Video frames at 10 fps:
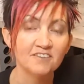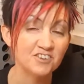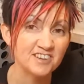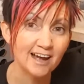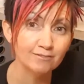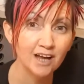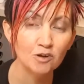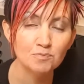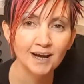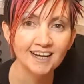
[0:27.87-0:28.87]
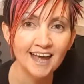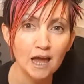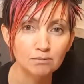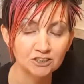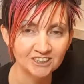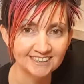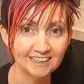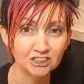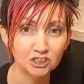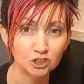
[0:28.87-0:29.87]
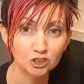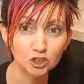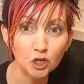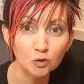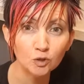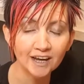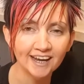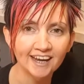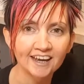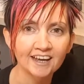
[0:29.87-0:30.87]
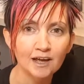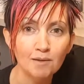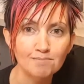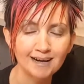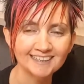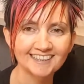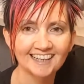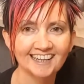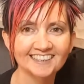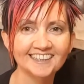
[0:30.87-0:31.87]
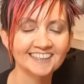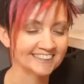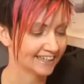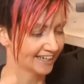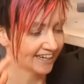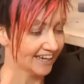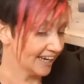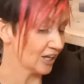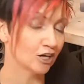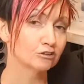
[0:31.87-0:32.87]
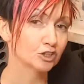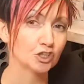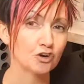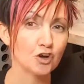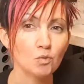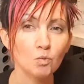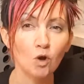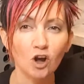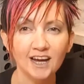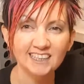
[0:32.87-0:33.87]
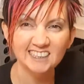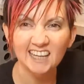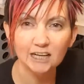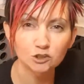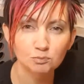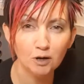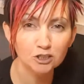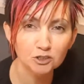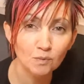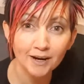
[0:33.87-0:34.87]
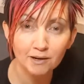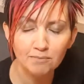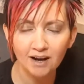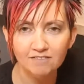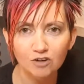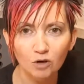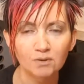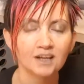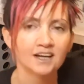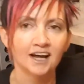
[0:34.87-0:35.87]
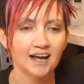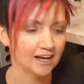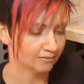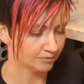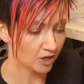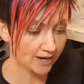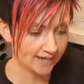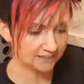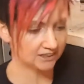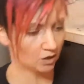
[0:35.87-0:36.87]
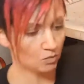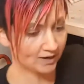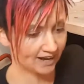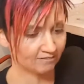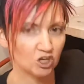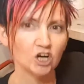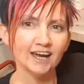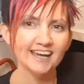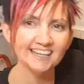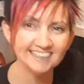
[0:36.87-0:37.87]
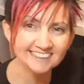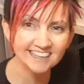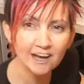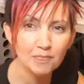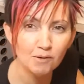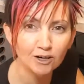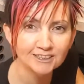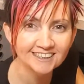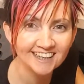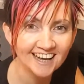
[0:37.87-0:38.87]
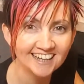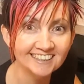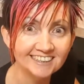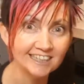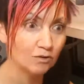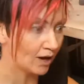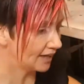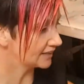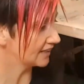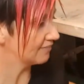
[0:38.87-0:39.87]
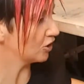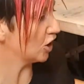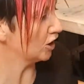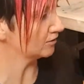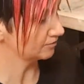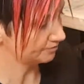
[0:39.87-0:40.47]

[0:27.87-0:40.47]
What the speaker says: download my Airbrush Essentials Toolkit Masterclasses, it goes through what is the actual box and where you can buy it from. Okay, so we're going to have a look inside the box today and see what else I've got.